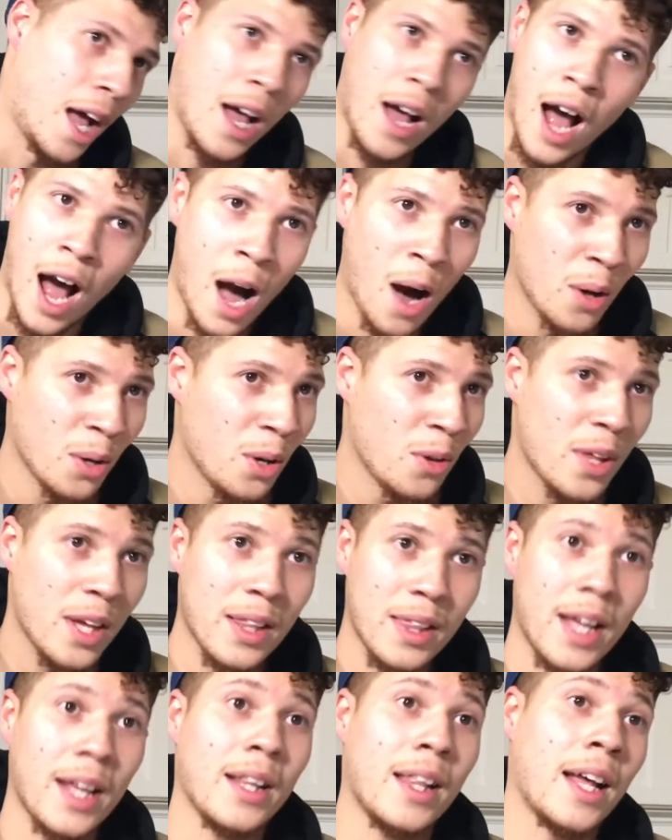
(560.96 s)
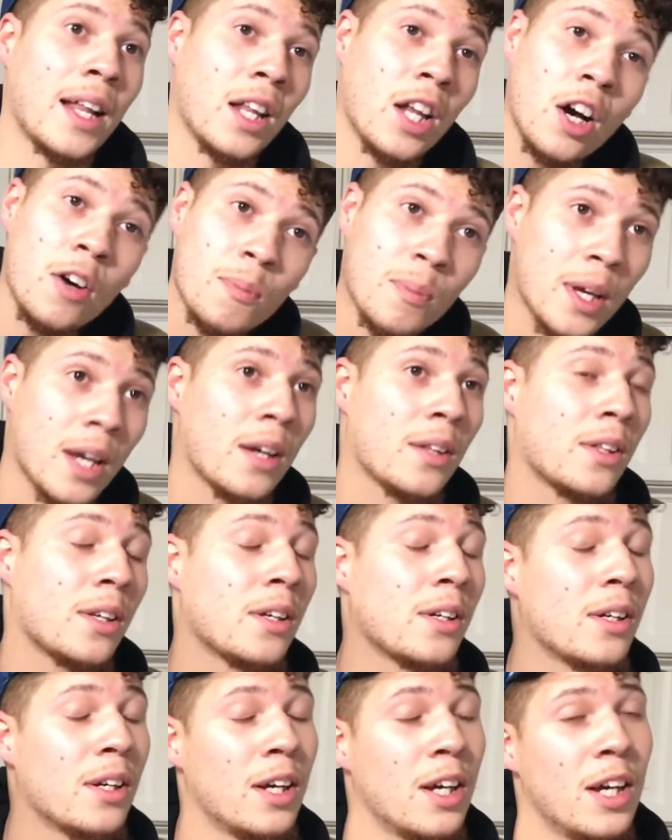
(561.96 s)
I don't know, they love me out
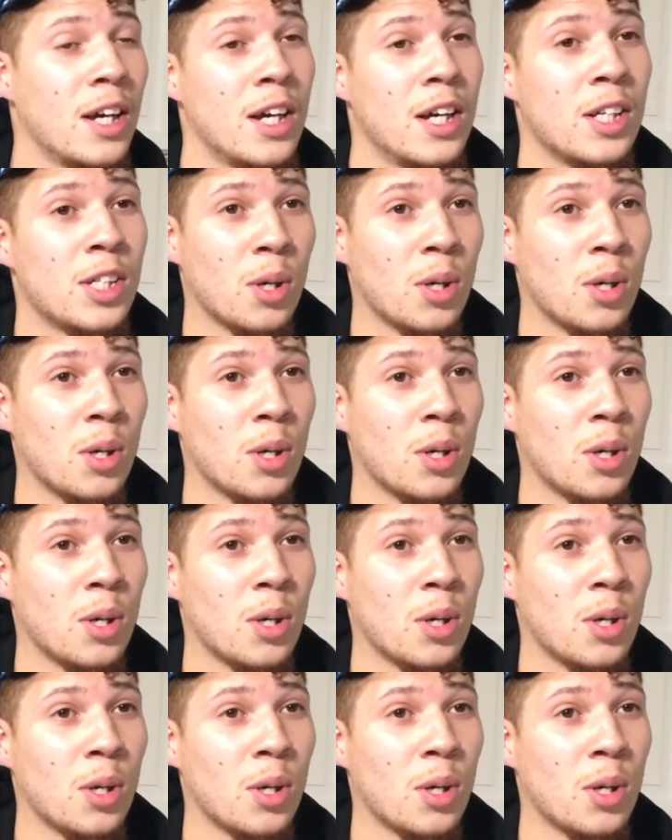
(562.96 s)
there.